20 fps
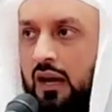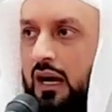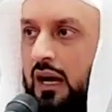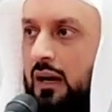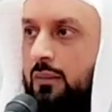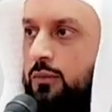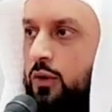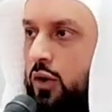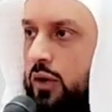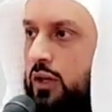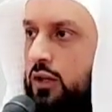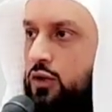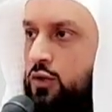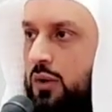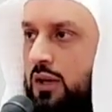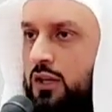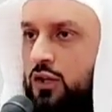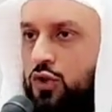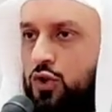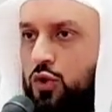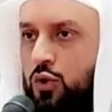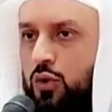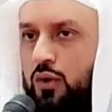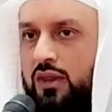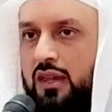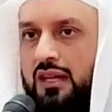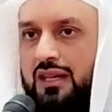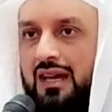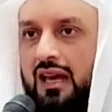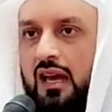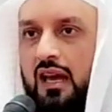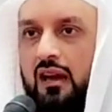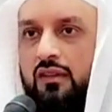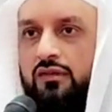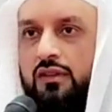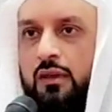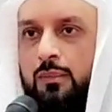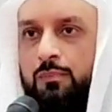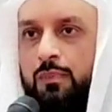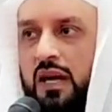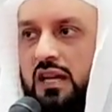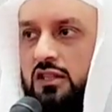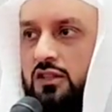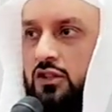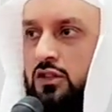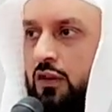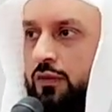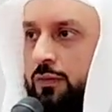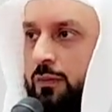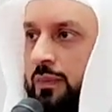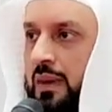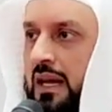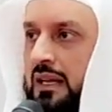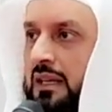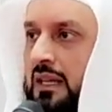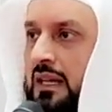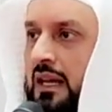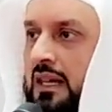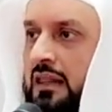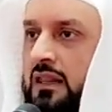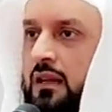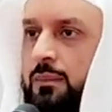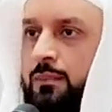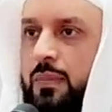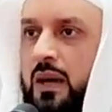I'm going to ensure that I have the best of bedding and the